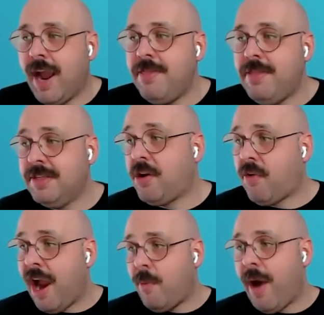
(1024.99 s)
And this is a
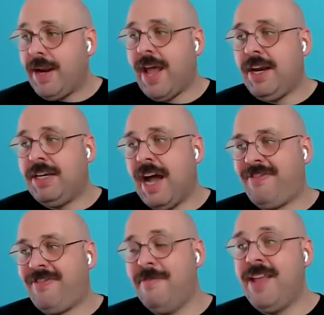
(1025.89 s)
great way to take
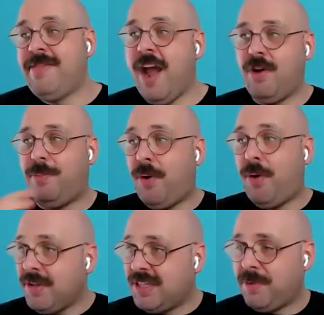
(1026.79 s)
data from being that
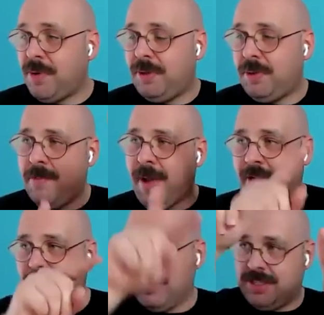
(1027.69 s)
reports that we were looking
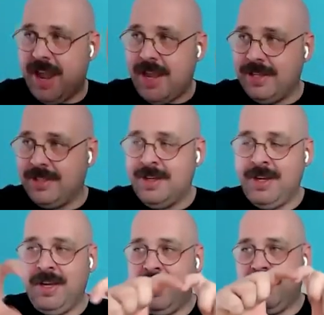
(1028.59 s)
back on the stairs
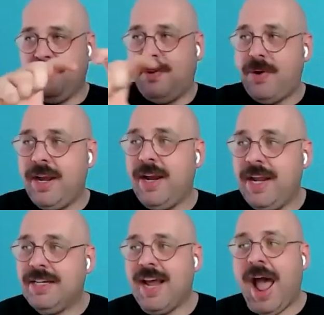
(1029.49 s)
to putting it
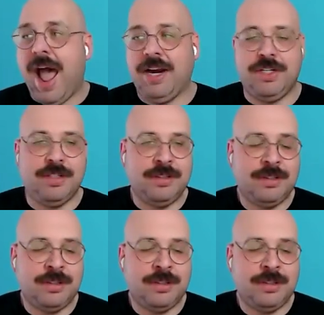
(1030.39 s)
into action.